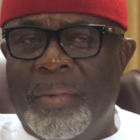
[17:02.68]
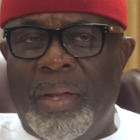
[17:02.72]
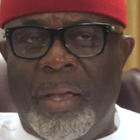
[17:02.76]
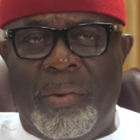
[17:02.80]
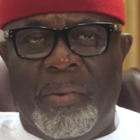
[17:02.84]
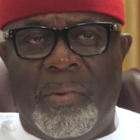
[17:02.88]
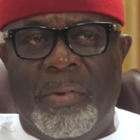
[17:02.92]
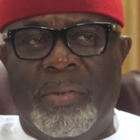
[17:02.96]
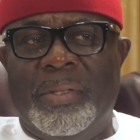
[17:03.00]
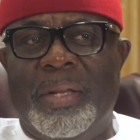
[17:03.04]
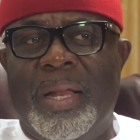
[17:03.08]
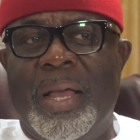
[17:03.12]
I
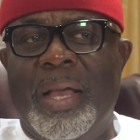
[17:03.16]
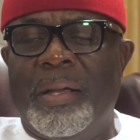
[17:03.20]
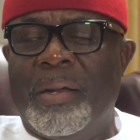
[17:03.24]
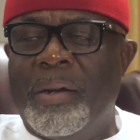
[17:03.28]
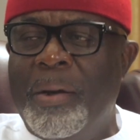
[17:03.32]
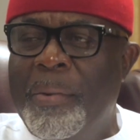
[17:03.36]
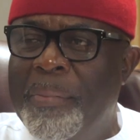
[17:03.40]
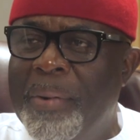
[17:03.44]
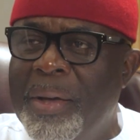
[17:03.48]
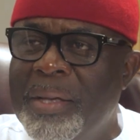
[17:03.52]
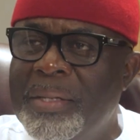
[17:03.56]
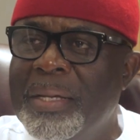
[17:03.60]
was like,
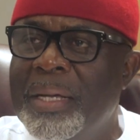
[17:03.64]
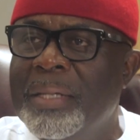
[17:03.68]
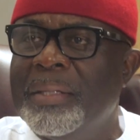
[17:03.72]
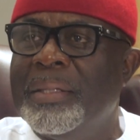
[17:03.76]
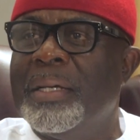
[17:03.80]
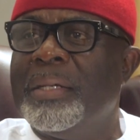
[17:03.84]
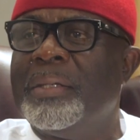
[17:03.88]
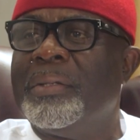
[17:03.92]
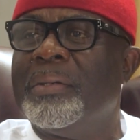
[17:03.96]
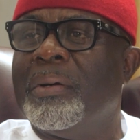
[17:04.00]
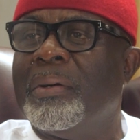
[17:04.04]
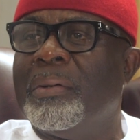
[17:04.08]

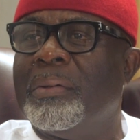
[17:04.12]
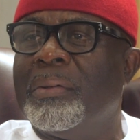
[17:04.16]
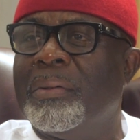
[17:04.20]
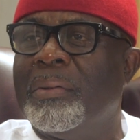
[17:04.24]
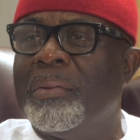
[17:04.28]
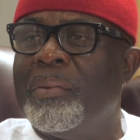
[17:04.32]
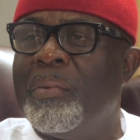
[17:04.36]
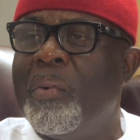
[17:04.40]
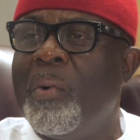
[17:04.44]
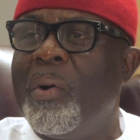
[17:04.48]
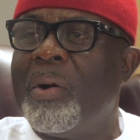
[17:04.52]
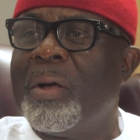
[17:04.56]
representation,
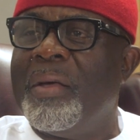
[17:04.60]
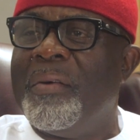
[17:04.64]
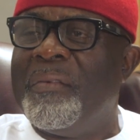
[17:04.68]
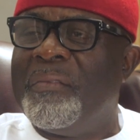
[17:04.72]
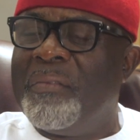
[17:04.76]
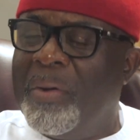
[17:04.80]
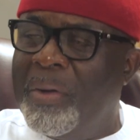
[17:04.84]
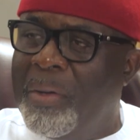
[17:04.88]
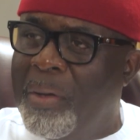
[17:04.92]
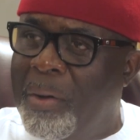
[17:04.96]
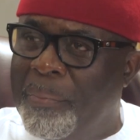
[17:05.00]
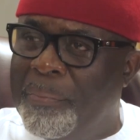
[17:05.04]
working
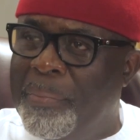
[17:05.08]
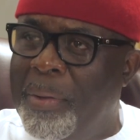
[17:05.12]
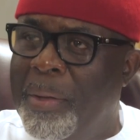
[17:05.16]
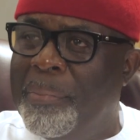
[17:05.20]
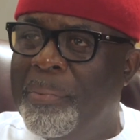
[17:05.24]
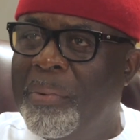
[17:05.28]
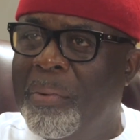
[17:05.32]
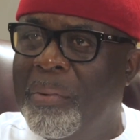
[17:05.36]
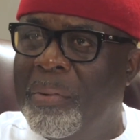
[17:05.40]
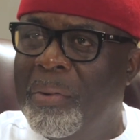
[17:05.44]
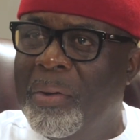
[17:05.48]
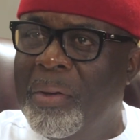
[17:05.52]
for your
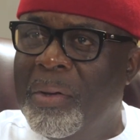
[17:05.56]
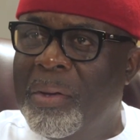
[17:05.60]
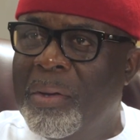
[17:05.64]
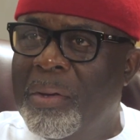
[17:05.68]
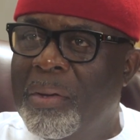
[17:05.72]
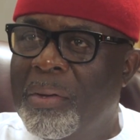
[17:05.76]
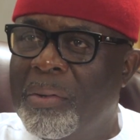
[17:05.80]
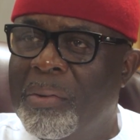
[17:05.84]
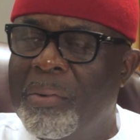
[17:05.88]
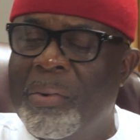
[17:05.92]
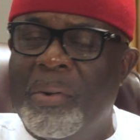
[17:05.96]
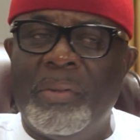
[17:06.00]
people,
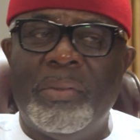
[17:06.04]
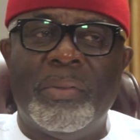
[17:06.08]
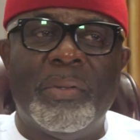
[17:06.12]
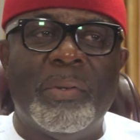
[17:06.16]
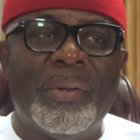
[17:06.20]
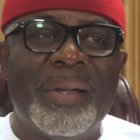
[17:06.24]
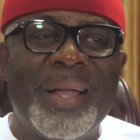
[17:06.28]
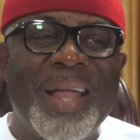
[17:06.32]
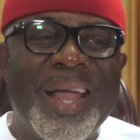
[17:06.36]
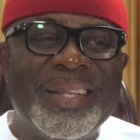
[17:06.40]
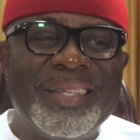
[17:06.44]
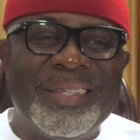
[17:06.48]
going
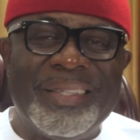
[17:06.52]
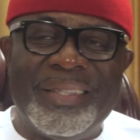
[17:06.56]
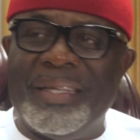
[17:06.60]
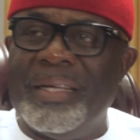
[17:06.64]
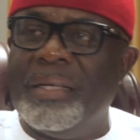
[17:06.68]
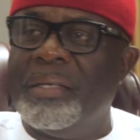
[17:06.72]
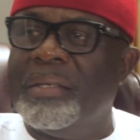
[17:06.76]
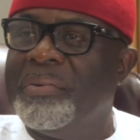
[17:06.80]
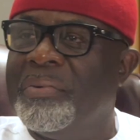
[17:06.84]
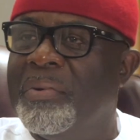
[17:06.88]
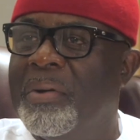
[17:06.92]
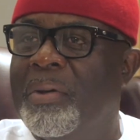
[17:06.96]
to get
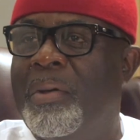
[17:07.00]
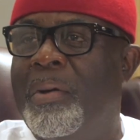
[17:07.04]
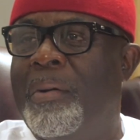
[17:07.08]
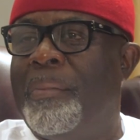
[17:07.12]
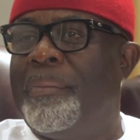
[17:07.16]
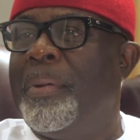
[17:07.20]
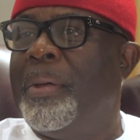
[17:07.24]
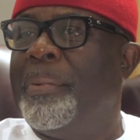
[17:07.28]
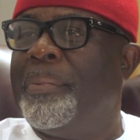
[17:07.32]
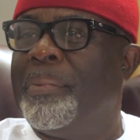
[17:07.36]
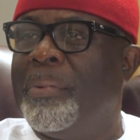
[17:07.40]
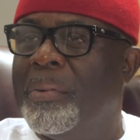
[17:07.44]
things for your
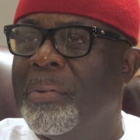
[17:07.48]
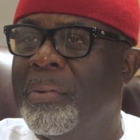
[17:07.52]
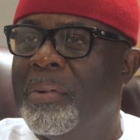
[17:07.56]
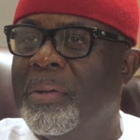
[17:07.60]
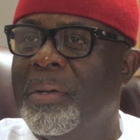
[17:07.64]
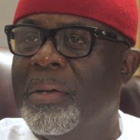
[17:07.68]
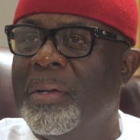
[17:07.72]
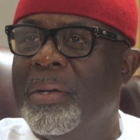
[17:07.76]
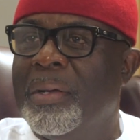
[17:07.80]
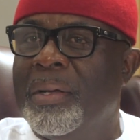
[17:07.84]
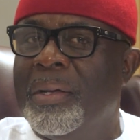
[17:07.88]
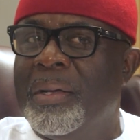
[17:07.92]
people.
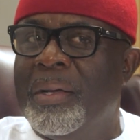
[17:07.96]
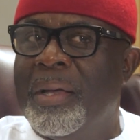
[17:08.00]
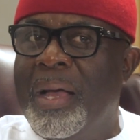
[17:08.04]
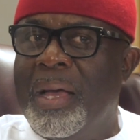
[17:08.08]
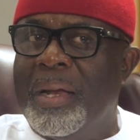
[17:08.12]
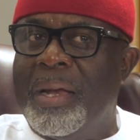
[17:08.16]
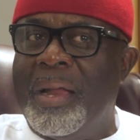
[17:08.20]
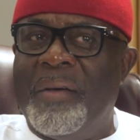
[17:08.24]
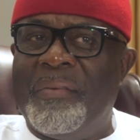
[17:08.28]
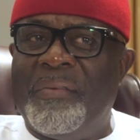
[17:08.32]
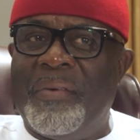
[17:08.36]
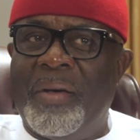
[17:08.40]

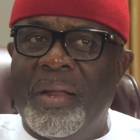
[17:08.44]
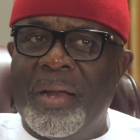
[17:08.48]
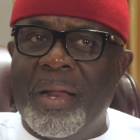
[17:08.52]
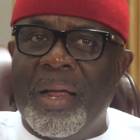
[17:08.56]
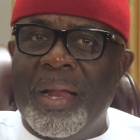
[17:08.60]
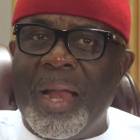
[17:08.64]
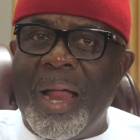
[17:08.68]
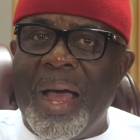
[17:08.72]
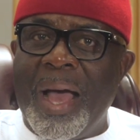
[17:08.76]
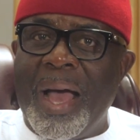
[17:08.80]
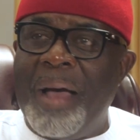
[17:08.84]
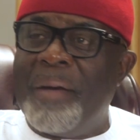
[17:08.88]
And I found
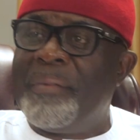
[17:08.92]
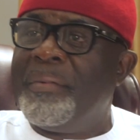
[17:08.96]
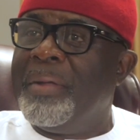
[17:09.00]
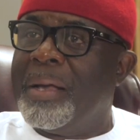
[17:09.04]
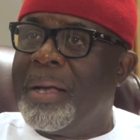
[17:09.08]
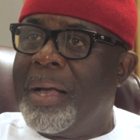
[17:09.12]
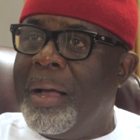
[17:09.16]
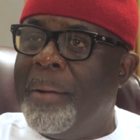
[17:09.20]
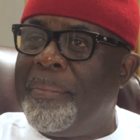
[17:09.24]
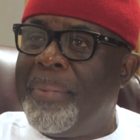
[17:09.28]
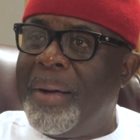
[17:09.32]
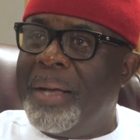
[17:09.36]
out I had the
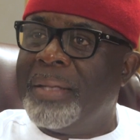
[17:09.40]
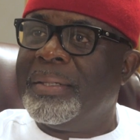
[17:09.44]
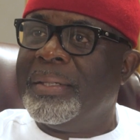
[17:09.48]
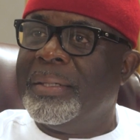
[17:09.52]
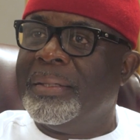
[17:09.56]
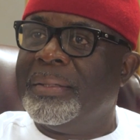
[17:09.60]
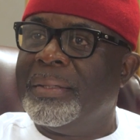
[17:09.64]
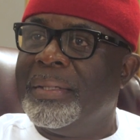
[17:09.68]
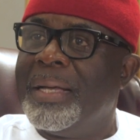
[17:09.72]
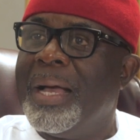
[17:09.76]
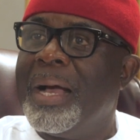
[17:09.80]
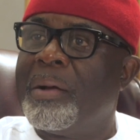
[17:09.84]

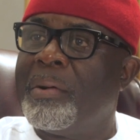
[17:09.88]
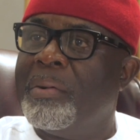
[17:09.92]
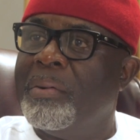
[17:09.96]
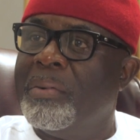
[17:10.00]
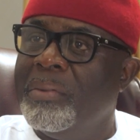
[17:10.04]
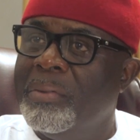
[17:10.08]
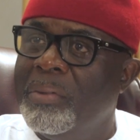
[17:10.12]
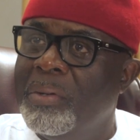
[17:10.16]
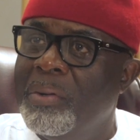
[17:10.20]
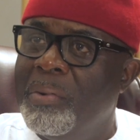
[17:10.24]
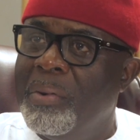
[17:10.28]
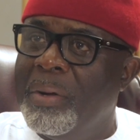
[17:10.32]
capacity, I
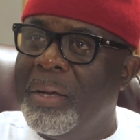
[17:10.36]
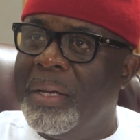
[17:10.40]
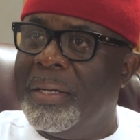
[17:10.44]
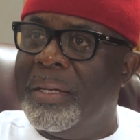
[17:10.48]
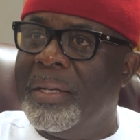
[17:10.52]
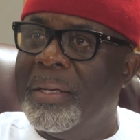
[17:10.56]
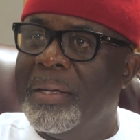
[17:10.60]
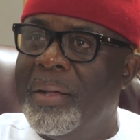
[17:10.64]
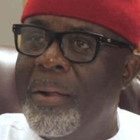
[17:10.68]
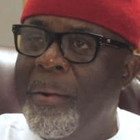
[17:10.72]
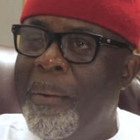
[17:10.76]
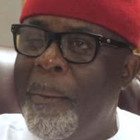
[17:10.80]
could do it.
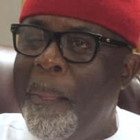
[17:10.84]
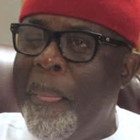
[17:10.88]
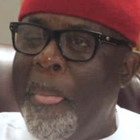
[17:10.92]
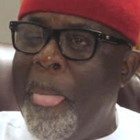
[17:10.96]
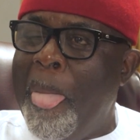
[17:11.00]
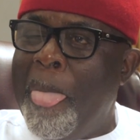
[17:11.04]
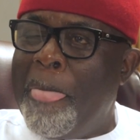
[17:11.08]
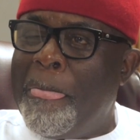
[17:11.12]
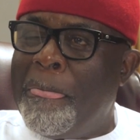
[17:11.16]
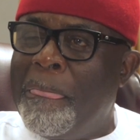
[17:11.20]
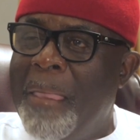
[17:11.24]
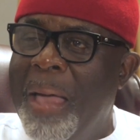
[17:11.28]

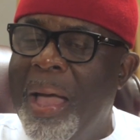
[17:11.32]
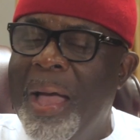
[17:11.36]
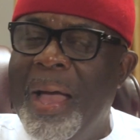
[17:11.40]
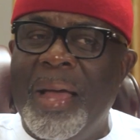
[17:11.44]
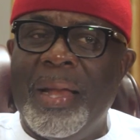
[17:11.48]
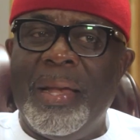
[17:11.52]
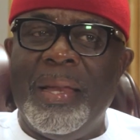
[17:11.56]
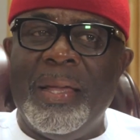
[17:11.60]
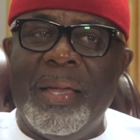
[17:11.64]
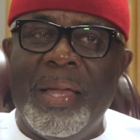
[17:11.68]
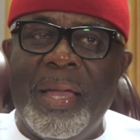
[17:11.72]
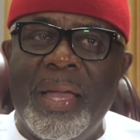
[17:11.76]
I
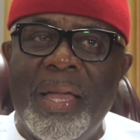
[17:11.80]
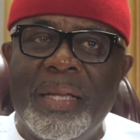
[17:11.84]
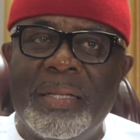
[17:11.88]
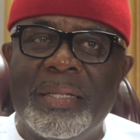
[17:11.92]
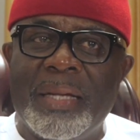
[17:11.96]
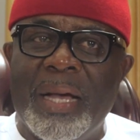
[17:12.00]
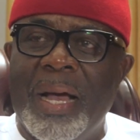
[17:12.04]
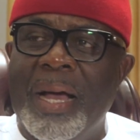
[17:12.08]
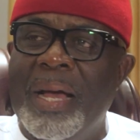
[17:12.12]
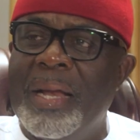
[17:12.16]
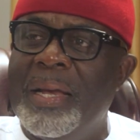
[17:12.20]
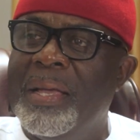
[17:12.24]
had the age,
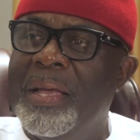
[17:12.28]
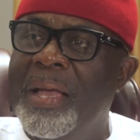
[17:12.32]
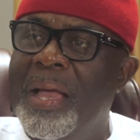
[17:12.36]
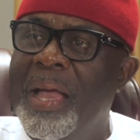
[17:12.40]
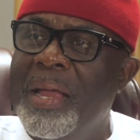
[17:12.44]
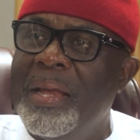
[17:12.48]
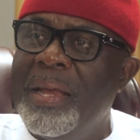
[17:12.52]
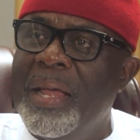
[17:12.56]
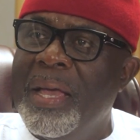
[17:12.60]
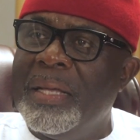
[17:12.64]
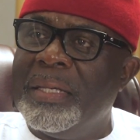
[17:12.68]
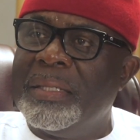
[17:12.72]
I had the
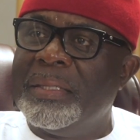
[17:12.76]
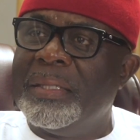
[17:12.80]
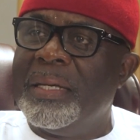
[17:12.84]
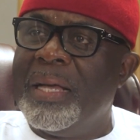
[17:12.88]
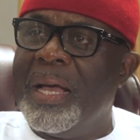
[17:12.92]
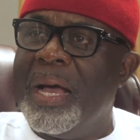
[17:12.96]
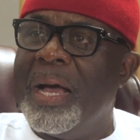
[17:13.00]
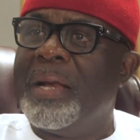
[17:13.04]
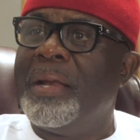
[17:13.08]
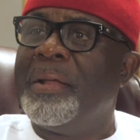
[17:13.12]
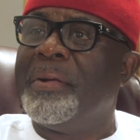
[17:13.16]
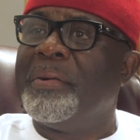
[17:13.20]
energy,
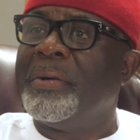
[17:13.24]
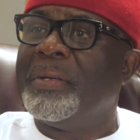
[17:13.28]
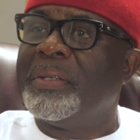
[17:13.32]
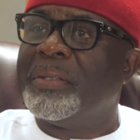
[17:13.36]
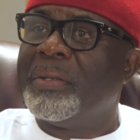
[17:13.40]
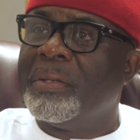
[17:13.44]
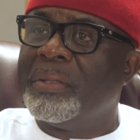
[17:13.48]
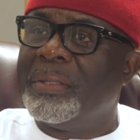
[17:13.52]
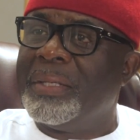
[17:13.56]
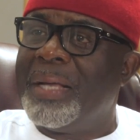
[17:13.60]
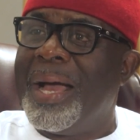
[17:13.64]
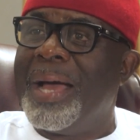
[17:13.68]
I had the
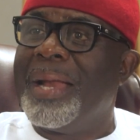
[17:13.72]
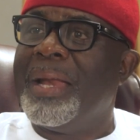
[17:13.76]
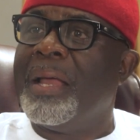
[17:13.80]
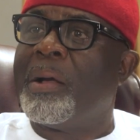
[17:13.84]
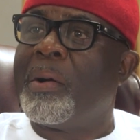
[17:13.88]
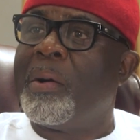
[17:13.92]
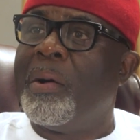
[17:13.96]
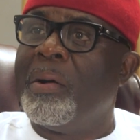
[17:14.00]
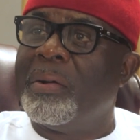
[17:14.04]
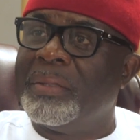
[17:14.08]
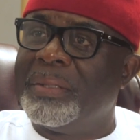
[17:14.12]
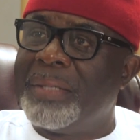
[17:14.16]
resources, I had the
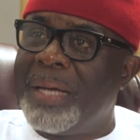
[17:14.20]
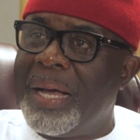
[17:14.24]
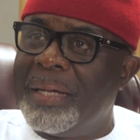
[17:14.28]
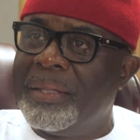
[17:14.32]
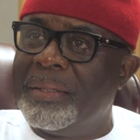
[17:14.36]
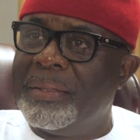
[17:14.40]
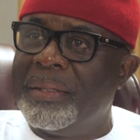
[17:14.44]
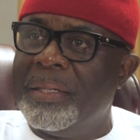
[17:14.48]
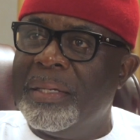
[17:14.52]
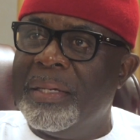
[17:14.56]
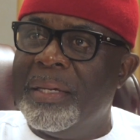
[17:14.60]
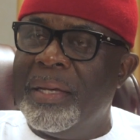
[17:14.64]
contact.